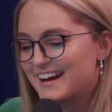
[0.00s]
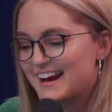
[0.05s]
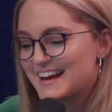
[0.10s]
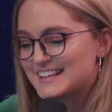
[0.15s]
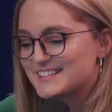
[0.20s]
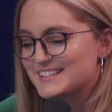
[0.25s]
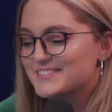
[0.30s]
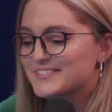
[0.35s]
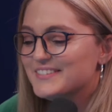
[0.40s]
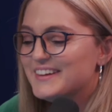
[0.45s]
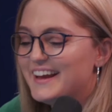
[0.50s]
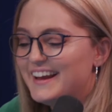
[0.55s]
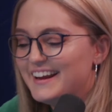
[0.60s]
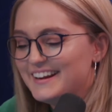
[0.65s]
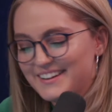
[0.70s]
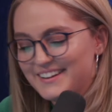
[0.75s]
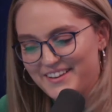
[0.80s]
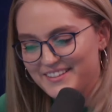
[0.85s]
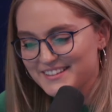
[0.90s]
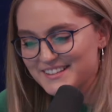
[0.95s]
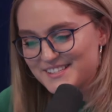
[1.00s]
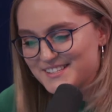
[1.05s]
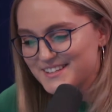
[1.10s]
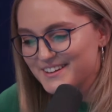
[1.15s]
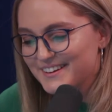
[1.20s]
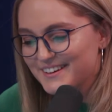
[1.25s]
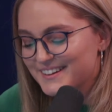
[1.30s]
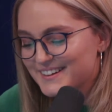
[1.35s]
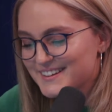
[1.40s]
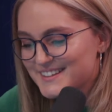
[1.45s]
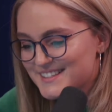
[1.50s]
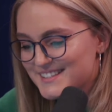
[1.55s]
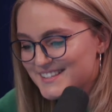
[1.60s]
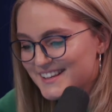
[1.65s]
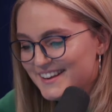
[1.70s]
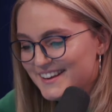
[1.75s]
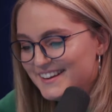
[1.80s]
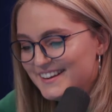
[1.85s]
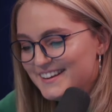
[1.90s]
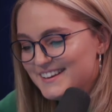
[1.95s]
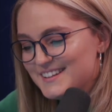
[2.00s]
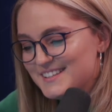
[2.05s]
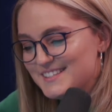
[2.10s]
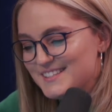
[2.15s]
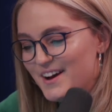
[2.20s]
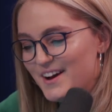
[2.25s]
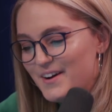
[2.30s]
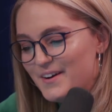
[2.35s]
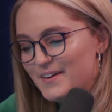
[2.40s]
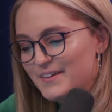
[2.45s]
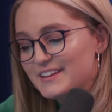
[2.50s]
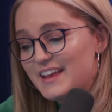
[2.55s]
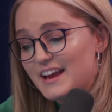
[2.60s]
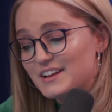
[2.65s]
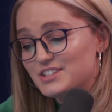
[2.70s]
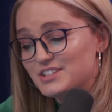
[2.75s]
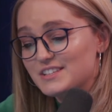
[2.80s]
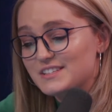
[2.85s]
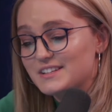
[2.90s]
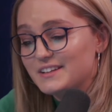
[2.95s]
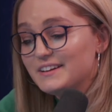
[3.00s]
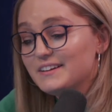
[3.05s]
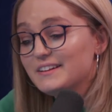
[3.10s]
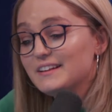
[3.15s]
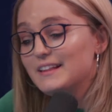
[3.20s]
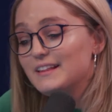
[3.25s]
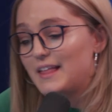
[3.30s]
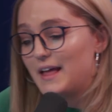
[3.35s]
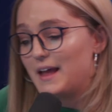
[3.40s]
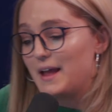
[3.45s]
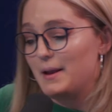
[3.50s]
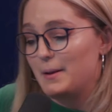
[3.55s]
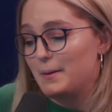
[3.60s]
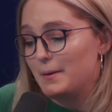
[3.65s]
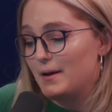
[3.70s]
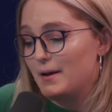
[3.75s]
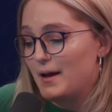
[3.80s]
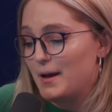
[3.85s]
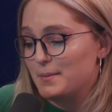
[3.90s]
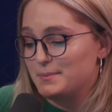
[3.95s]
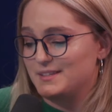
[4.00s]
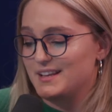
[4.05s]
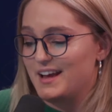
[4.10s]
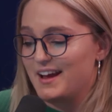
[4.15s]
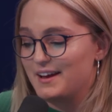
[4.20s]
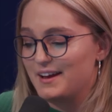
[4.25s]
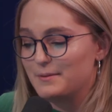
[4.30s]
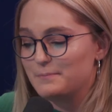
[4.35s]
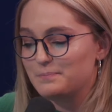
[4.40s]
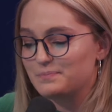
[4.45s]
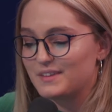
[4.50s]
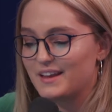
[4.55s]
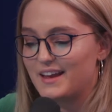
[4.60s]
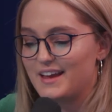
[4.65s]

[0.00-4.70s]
As I'm hating on these girls. So yeah, she's clearly like upset.